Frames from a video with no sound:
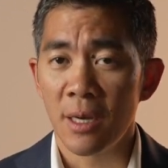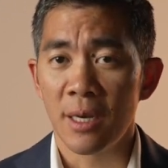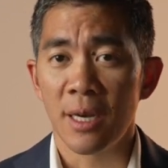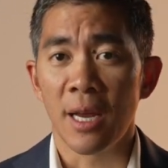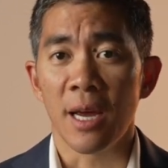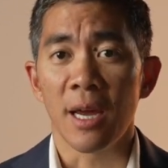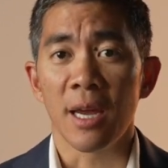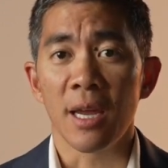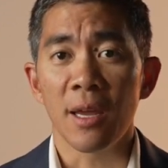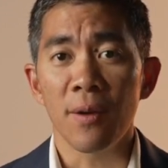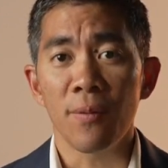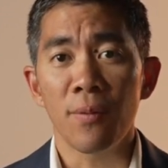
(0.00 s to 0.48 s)

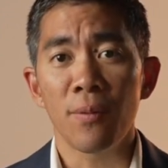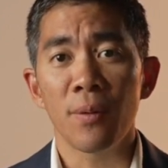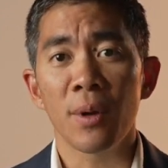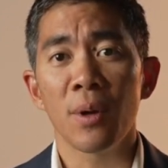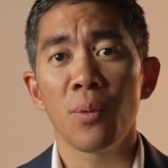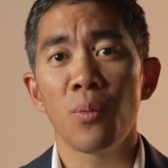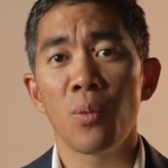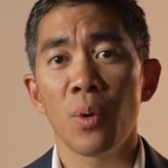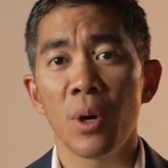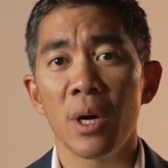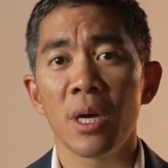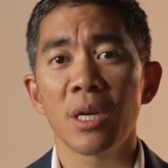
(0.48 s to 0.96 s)
Now, if
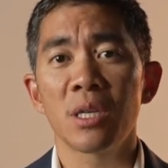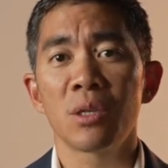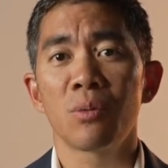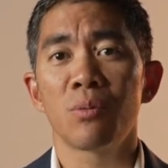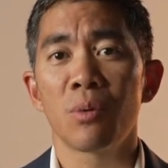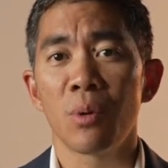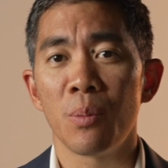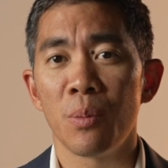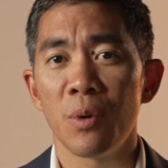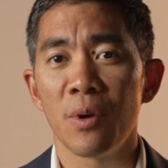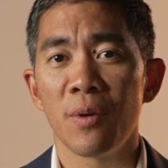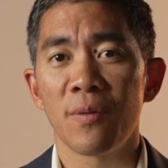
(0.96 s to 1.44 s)
we were to
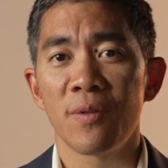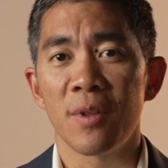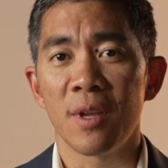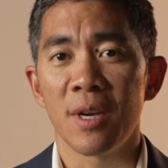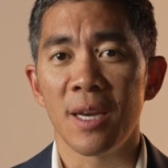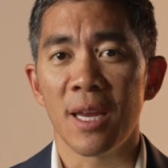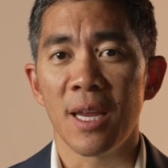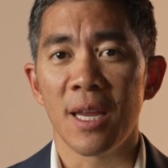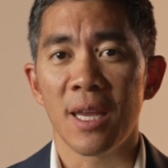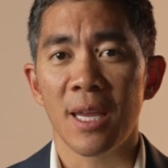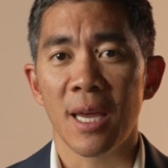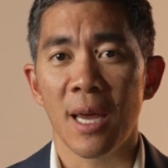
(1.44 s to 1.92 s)
remove
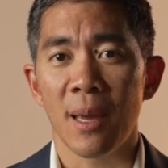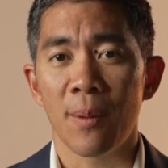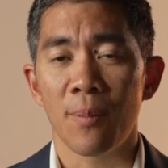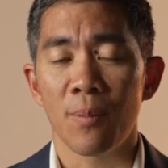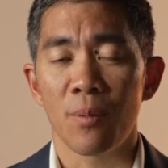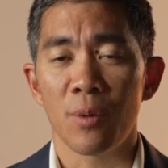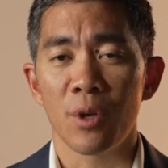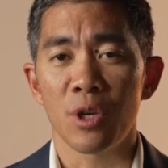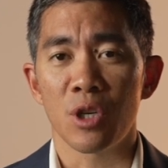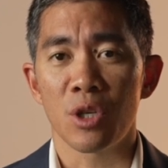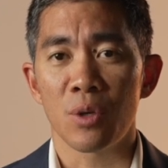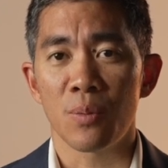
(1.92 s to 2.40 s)
the
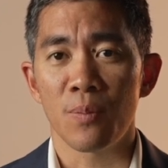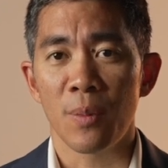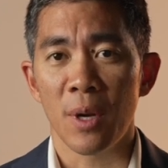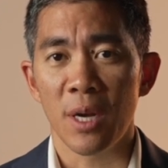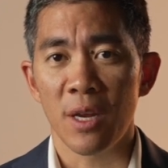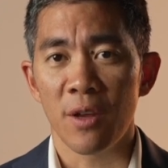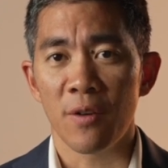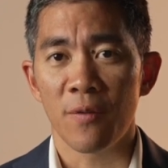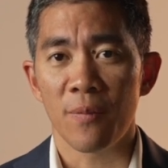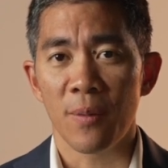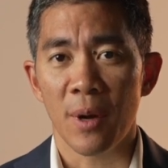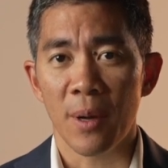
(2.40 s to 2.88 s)
kneecap, which
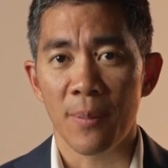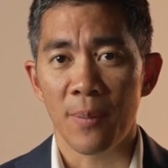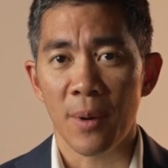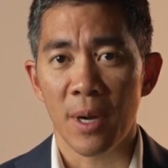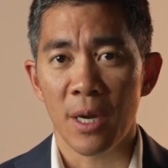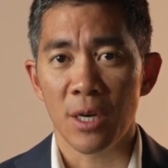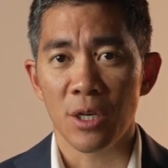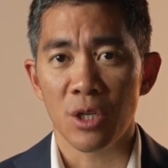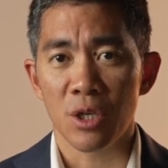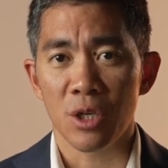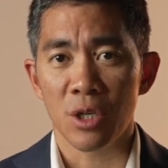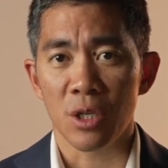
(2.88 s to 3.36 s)
many of my
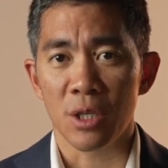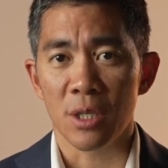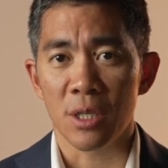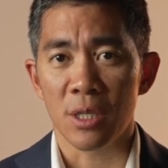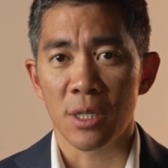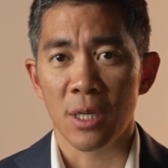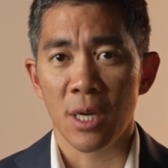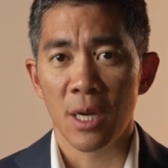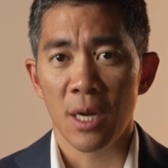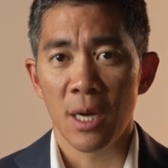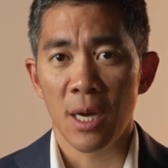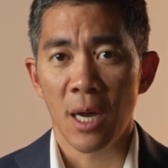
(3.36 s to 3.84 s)

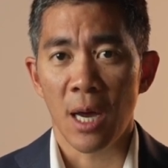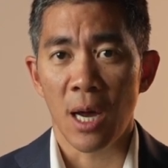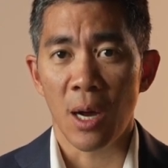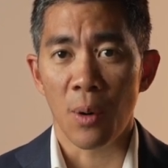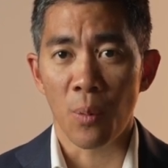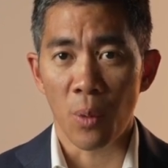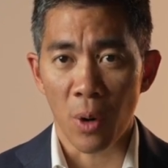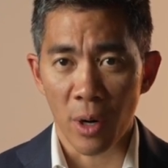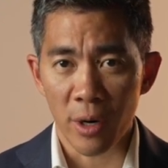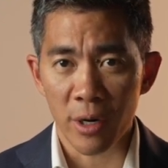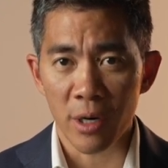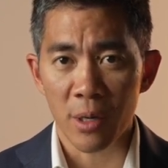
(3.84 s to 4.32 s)
patients
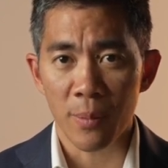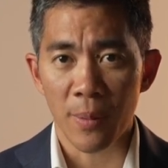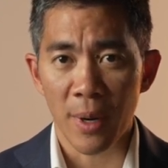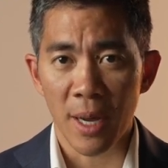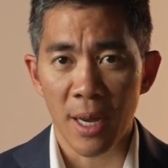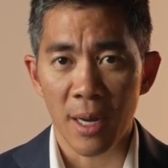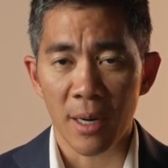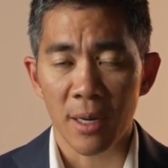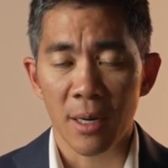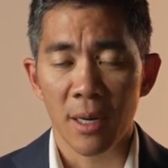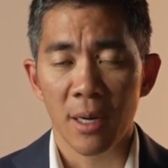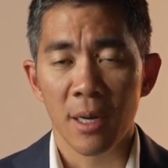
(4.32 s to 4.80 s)
are worried
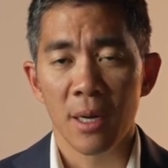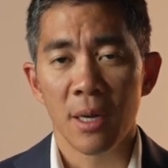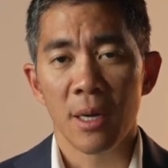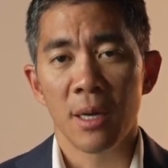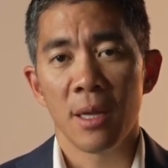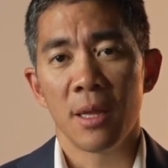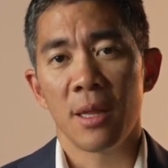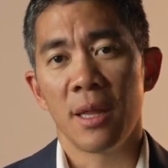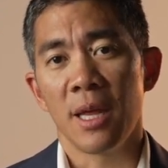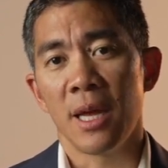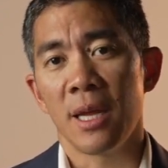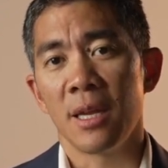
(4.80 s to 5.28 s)
about,
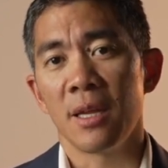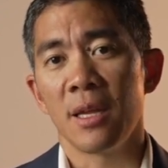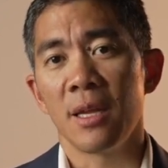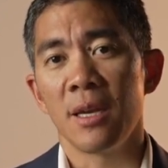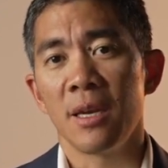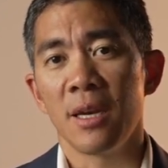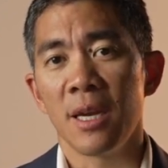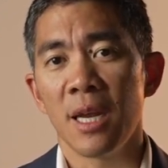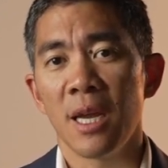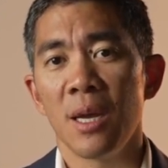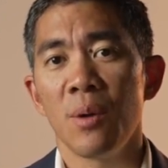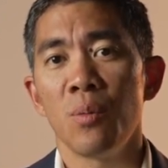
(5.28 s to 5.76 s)
then
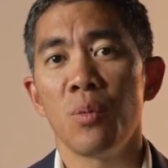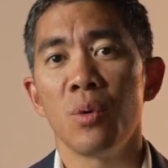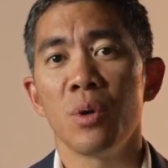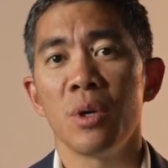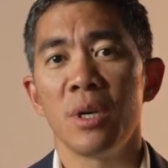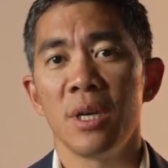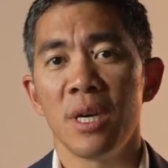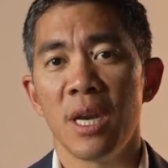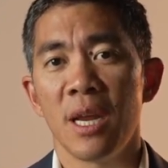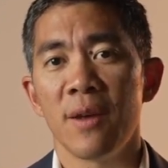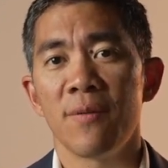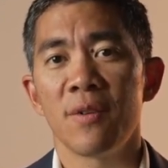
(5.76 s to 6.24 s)
the knee
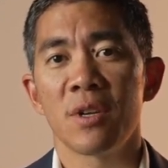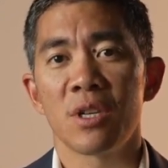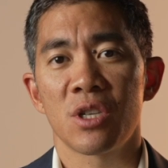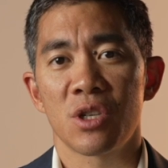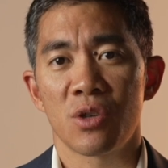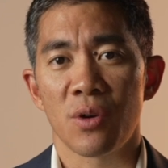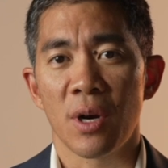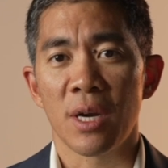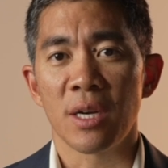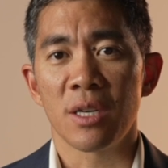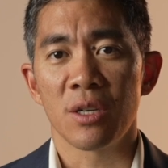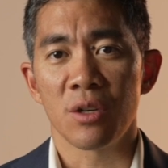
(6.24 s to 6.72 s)
would never
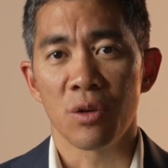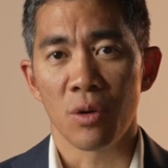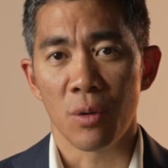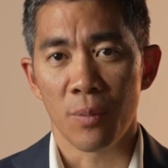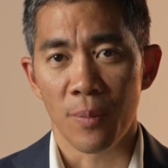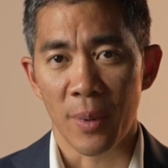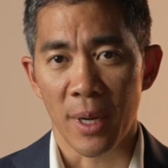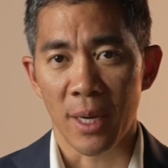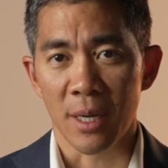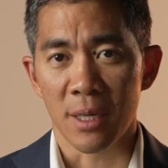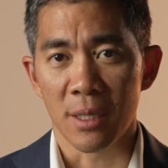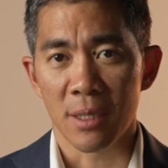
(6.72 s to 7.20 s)
straighten
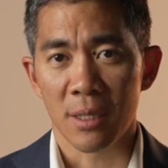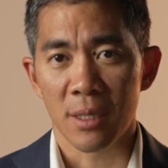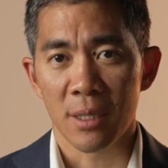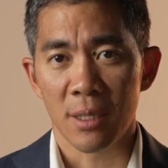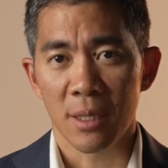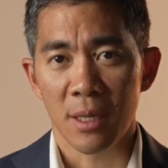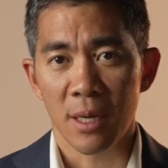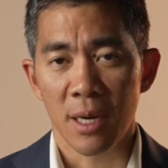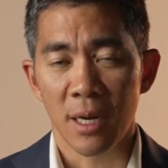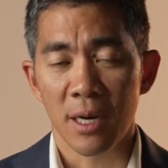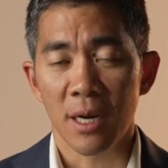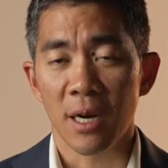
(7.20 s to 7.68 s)
or bend.
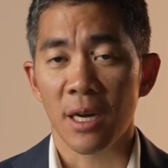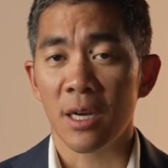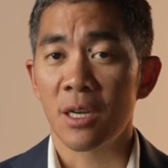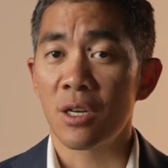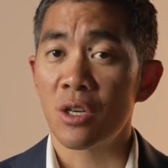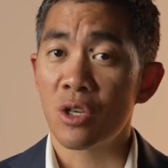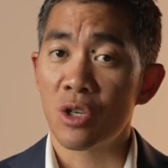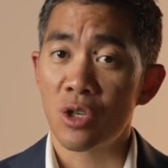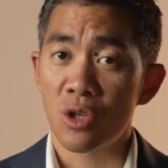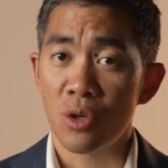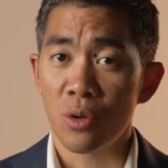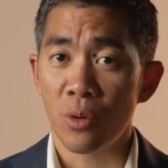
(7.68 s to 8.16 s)
And I
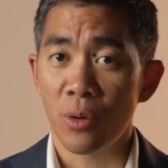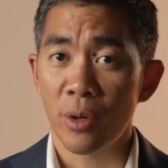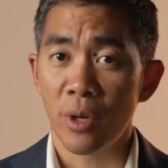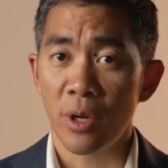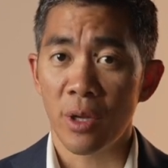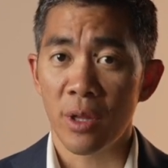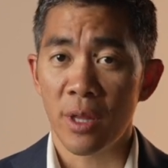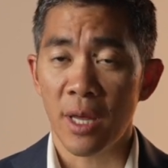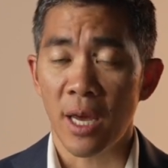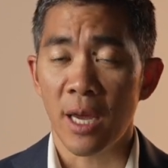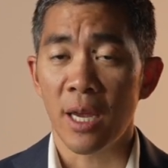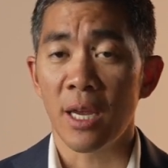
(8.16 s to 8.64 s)
can assure
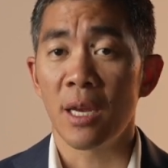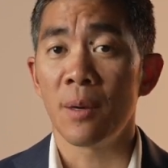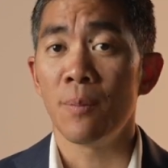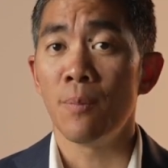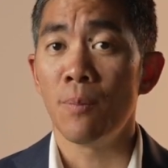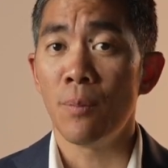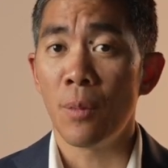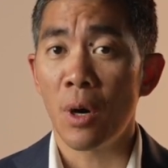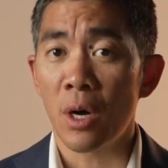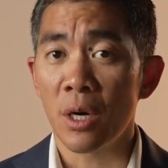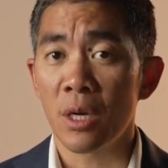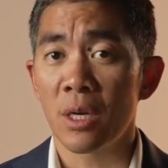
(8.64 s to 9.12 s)
you that
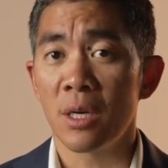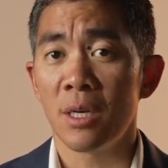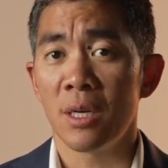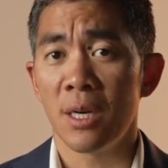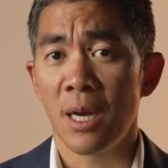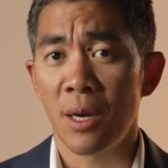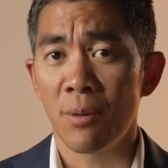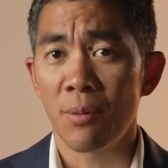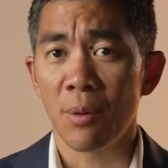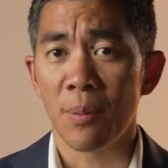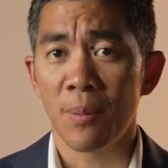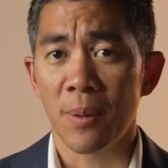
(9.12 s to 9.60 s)
in
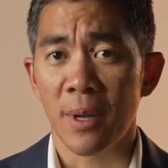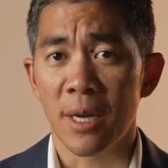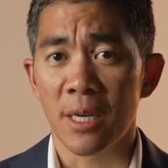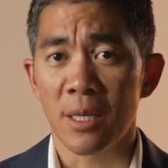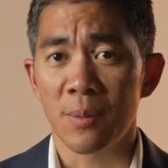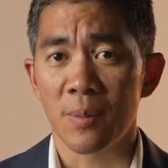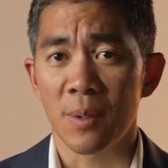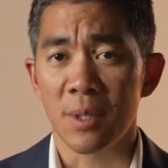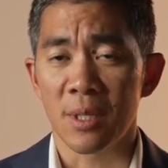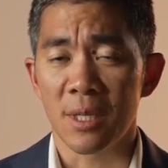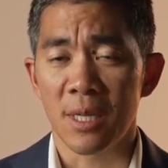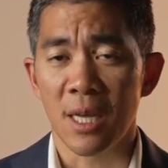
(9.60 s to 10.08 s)
modern knee
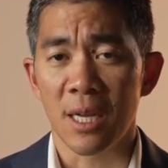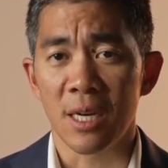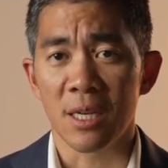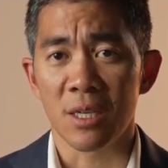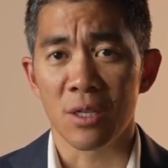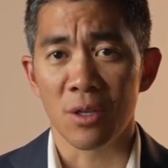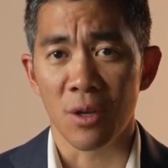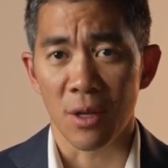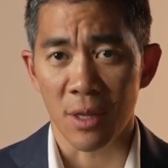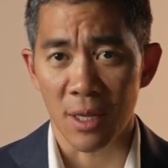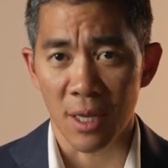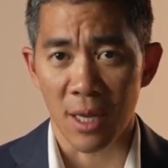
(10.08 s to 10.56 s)
replacements, that
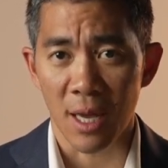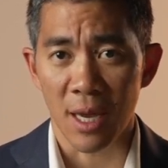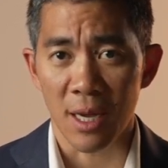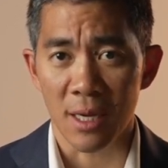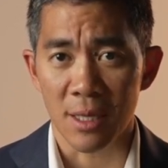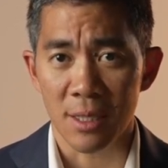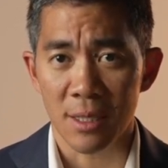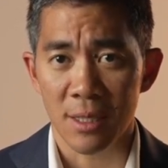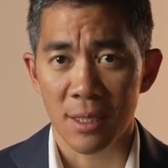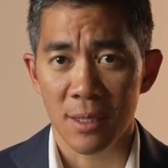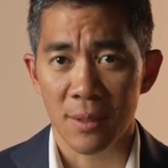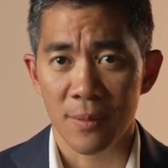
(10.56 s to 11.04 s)
is not the
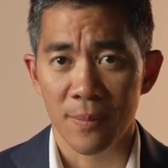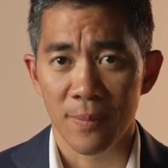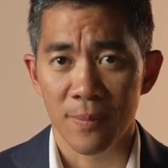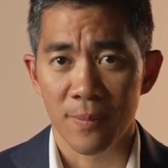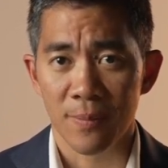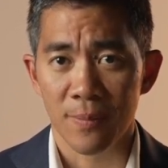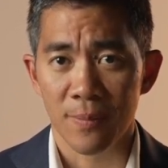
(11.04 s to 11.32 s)
case.